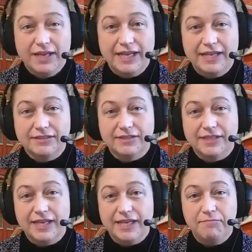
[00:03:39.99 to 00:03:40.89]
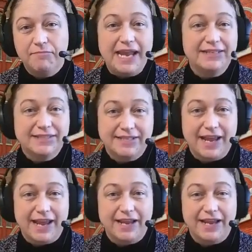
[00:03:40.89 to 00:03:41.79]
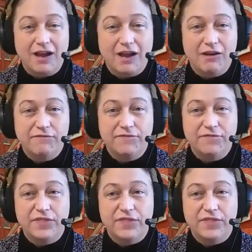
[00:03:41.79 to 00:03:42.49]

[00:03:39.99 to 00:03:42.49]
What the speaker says: is the mainstay of